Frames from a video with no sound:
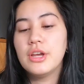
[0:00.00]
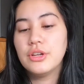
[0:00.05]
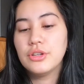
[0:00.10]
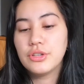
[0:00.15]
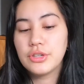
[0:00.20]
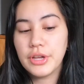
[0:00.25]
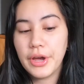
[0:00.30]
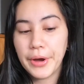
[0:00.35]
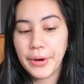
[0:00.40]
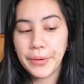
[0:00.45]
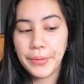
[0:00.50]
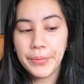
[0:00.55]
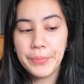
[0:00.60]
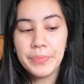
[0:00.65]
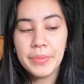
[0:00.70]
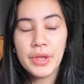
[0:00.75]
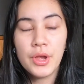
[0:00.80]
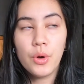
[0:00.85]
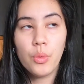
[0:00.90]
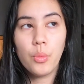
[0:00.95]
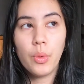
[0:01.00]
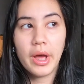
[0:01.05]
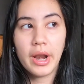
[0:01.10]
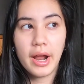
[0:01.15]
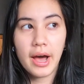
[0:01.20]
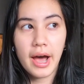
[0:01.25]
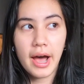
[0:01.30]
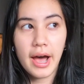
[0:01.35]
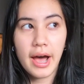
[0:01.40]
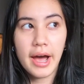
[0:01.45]
So when
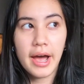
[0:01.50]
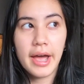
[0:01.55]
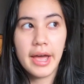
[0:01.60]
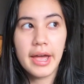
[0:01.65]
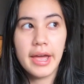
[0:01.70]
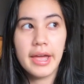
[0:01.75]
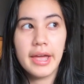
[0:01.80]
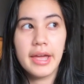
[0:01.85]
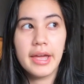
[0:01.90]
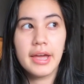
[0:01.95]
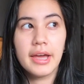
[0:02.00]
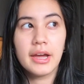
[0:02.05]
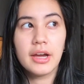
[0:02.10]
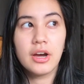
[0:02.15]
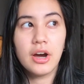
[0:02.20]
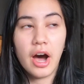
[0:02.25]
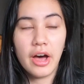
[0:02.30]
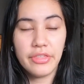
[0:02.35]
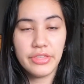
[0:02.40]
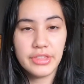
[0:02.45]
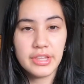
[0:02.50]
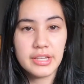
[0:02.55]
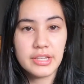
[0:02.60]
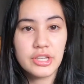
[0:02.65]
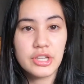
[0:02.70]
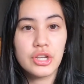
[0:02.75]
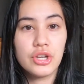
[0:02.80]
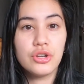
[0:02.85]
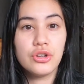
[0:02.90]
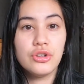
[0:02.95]
I got
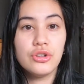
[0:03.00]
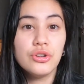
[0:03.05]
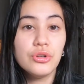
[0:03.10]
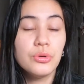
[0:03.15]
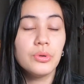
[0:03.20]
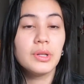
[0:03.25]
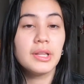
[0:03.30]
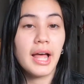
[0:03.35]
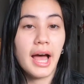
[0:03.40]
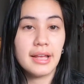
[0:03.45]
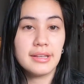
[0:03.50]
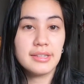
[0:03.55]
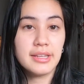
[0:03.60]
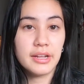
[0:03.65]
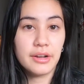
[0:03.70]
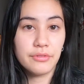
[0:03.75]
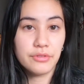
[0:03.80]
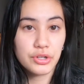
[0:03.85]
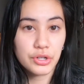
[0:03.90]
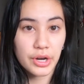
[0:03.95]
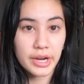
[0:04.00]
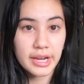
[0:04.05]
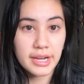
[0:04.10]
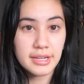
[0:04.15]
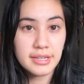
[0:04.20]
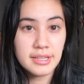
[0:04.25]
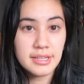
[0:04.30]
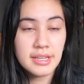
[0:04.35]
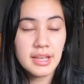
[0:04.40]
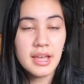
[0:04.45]
this new last set of
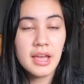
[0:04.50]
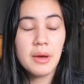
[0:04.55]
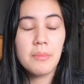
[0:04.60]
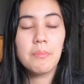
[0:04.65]
trays,